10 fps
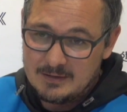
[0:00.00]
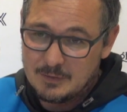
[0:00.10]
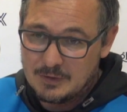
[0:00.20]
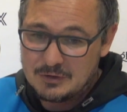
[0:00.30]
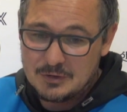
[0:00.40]
And
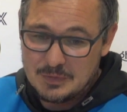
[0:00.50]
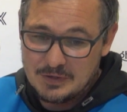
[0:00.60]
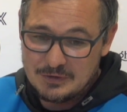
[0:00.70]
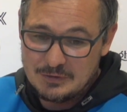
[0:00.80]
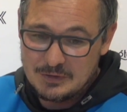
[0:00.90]
we lost a
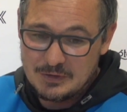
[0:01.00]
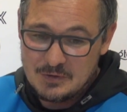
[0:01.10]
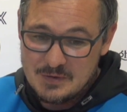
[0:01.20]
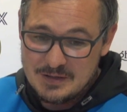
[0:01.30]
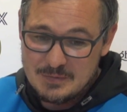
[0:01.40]
player or two
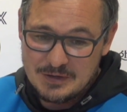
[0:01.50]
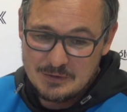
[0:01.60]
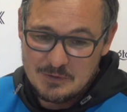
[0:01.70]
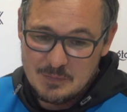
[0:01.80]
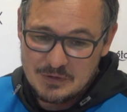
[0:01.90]
along the way
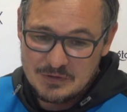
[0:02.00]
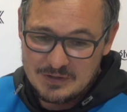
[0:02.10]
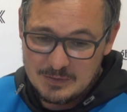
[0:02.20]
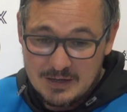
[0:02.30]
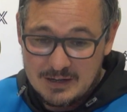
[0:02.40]
because we pushed
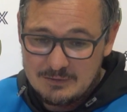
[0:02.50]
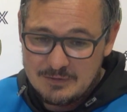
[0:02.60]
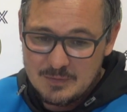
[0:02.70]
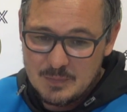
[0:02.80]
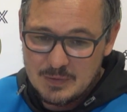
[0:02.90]
it, we
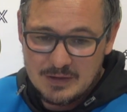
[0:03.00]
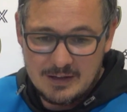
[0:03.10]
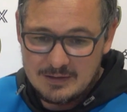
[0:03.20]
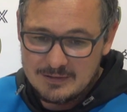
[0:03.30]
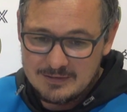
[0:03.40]
have, but
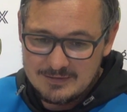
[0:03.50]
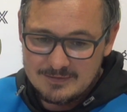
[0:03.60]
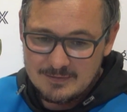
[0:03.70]
again,